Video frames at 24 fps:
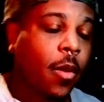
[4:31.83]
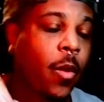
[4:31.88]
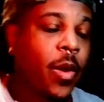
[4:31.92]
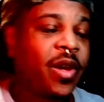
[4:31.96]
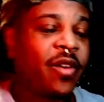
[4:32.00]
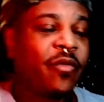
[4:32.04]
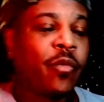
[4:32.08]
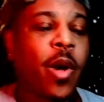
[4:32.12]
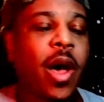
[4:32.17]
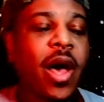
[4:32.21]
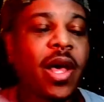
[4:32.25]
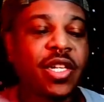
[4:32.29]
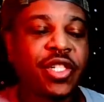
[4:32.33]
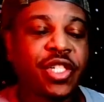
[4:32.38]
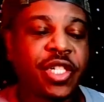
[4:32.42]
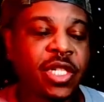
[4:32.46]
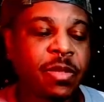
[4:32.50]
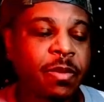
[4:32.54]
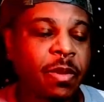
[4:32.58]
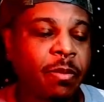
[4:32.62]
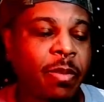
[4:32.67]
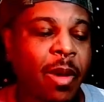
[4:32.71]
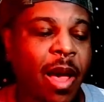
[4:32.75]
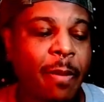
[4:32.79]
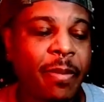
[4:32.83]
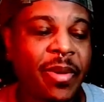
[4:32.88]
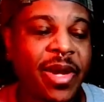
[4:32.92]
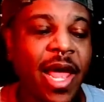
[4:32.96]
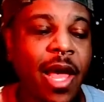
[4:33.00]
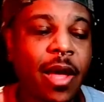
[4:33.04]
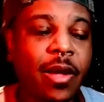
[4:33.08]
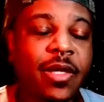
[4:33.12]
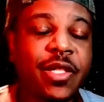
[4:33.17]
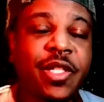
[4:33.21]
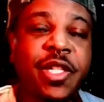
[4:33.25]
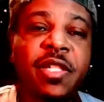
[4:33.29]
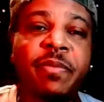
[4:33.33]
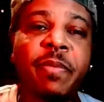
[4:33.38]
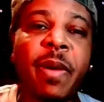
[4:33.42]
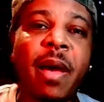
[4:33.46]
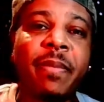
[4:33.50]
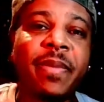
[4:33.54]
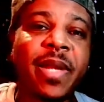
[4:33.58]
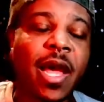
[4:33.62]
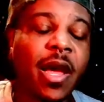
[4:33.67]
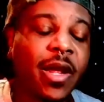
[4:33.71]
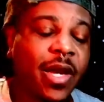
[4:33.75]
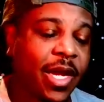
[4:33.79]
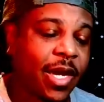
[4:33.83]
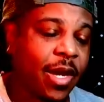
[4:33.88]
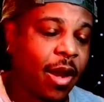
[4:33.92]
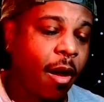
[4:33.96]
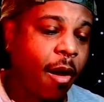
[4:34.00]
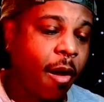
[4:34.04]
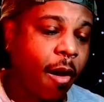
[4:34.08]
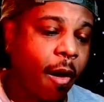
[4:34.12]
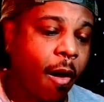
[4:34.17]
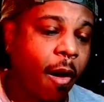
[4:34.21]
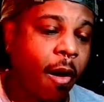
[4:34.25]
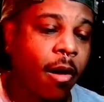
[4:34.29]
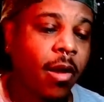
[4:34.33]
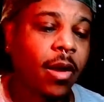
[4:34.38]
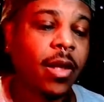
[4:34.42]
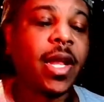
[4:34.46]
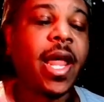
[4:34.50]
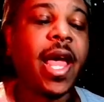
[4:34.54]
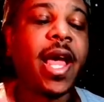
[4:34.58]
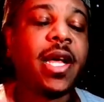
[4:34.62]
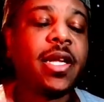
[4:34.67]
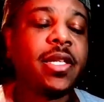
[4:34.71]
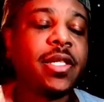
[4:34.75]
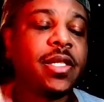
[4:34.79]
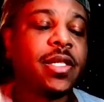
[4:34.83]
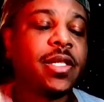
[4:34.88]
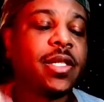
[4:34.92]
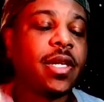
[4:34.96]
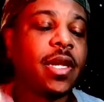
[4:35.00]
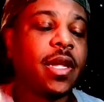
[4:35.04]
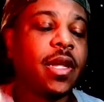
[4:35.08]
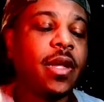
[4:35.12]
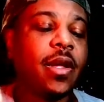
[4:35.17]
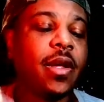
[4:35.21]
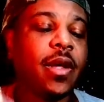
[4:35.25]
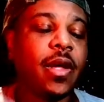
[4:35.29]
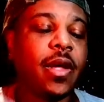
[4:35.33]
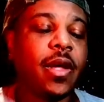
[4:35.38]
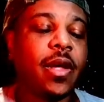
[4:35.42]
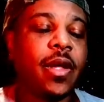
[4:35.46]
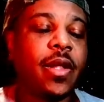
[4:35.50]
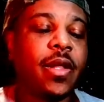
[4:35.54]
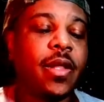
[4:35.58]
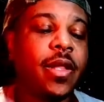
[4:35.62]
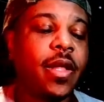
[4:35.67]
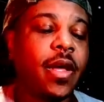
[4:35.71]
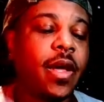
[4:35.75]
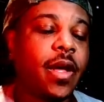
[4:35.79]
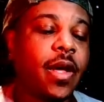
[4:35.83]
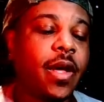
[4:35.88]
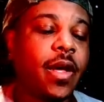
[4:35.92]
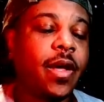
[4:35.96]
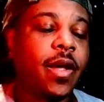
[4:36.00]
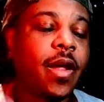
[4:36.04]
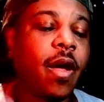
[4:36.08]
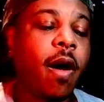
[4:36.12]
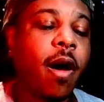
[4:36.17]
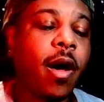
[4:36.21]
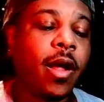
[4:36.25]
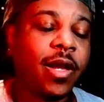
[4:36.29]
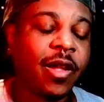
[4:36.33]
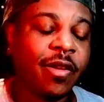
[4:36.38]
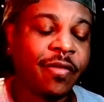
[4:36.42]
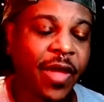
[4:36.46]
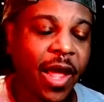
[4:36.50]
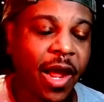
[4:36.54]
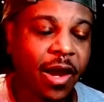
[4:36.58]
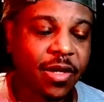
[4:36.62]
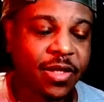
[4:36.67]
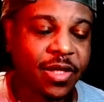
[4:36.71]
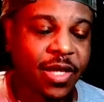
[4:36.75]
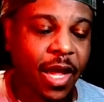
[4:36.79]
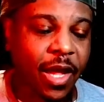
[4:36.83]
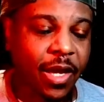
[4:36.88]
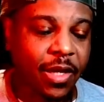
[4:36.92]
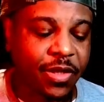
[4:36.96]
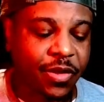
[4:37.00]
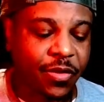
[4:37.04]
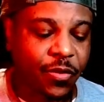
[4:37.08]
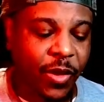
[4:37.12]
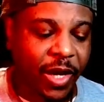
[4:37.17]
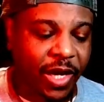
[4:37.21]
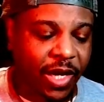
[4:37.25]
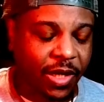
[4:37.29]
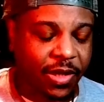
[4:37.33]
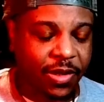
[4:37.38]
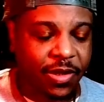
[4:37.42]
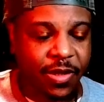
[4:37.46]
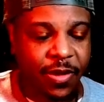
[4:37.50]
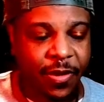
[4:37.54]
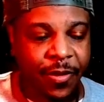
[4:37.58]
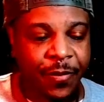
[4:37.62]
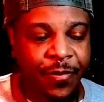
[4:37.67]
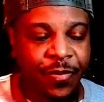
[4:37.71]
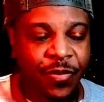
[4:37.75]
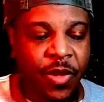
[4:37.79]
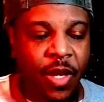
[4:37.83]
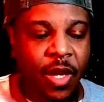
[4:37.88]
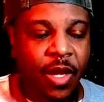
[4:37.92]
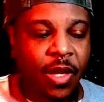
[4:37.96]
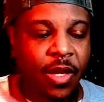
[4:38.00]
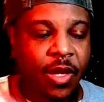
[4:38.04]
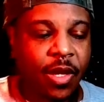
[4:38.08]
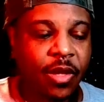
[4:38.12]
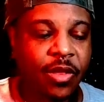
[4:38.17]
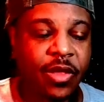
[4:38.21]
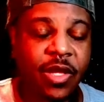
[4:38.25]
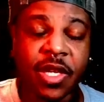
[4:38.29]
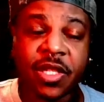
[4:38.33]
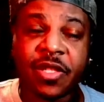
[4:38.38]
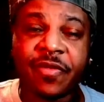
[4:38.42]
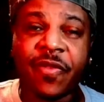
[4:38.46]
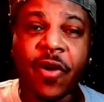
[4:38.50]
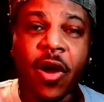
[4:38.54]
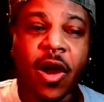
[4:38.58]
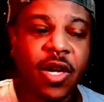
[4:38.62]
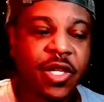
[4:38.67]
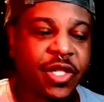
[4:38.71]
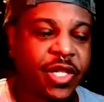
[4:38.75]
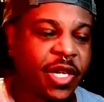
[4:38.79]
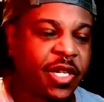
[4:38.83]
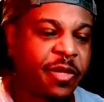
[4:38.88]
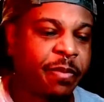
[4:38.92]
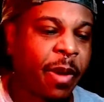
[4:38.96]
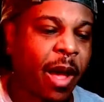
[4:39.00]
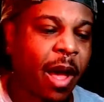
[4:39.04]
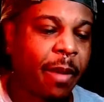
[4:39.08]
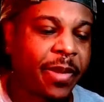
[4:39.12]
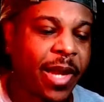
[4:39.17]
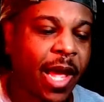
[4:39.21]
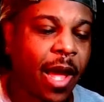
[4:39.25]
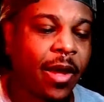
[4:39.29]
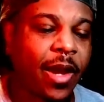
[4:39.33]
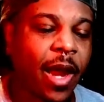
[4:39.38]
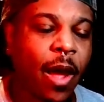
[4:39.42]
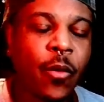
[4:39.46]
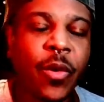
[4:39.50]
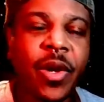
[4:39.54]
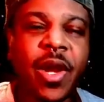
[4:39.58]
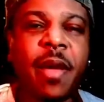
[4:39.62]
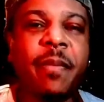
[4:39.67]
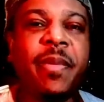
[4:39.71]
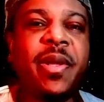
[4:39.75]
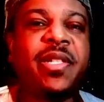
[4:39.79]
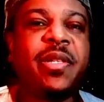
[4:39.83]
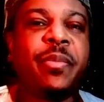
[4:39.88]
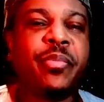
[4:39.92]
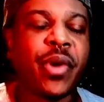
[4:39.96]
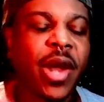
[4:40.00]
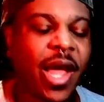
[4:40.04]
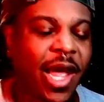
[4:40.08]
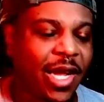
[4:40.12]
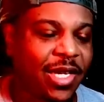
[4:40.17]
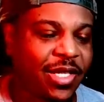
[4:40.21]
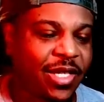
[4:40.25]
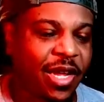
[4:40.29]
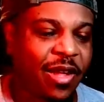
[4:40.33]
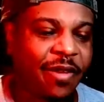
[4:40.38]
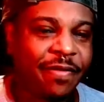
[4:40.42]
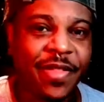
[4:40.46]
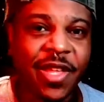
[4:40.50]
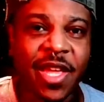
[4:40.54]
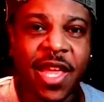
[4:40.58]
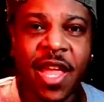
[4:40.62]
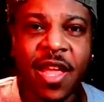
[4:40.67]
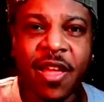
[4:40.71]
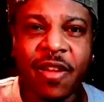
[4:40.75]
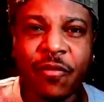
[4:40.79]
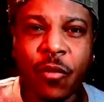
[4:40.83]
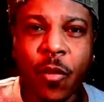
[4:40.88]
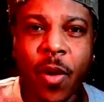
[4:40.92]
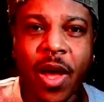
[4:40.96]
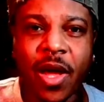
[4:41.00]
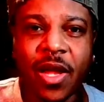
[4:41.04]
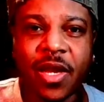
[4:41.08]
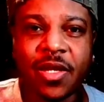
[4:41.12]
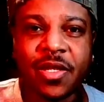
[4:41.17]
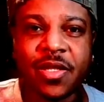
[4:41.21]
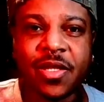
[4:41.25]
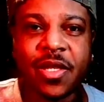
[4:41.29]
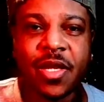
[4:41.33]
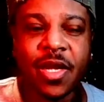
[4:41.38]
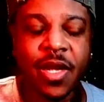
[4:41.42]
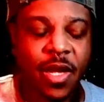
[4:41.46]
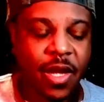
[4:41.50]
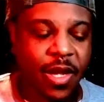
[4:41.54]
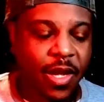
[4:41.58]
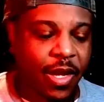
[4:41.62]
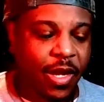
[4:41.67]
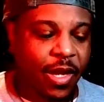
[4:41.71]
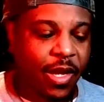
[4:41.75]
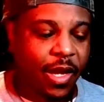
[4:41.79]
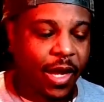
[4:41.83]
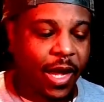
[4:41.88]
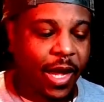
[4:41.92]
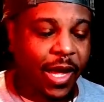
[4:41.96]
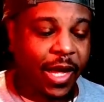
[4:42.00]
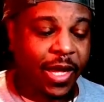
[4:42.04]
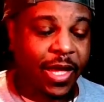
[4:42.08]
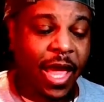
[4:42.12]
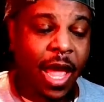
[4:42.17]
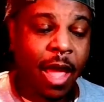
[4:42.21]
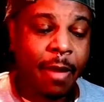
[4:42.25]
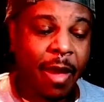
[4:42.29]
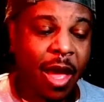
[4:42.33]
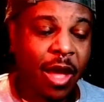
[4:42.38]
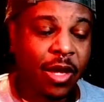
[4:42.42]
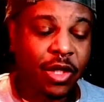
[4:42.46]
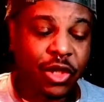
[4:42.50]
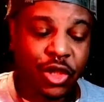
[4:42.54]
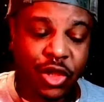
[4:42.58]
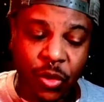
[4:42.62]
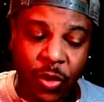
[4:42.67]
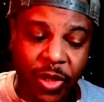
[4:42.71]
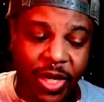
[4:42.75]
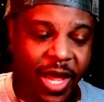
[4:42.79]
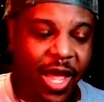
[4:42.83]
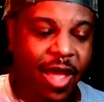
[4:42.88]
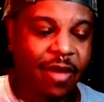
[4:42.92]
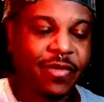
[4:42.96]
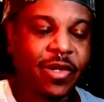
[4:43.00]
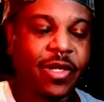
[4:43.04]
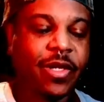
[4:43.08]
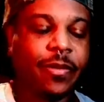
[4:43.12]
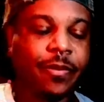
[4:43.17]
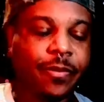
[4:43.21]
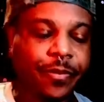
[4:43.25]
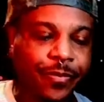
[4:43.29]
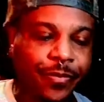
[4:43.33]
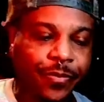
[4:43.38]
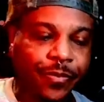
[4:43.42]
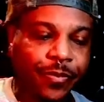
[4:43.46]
Queen of Wands, she's been popping out. She's popped out in all last... Uh, uh, all of air signs readings thus far. She has popped out. I would not be surprised if the King of Wands uh, came out shortly after.